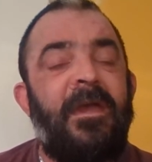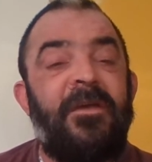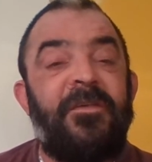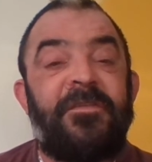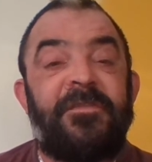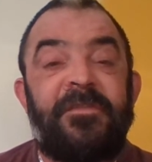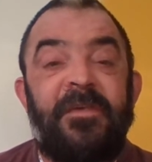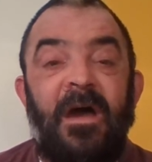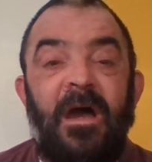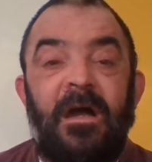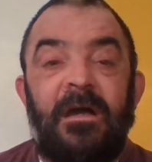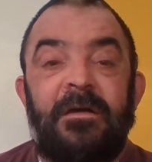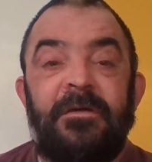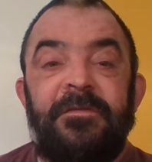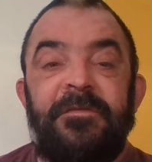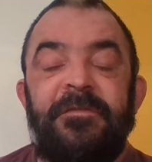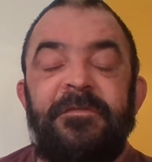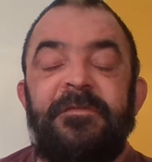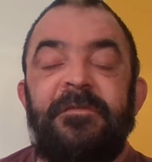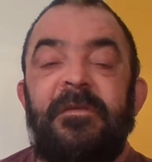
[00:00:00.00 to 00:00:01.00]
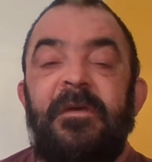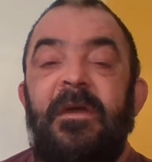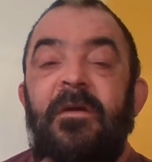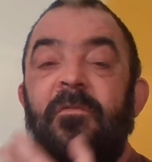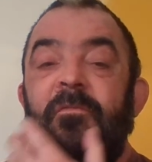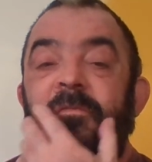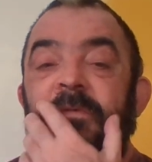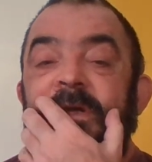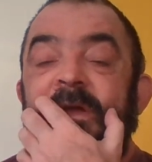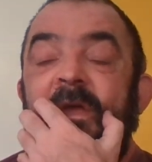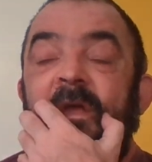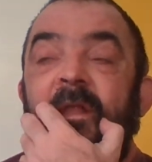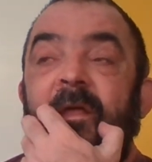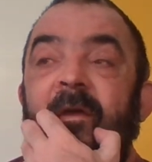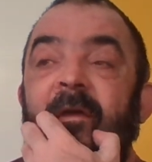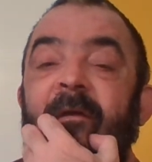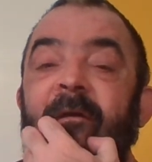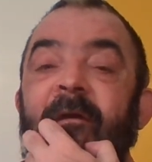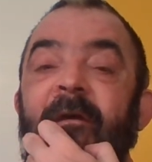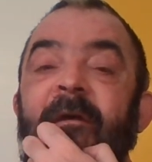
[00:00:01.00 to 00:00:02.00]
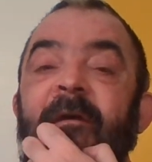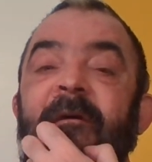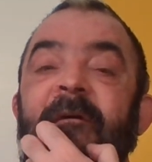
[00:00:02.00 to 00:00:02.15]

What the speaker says: it sucks. It really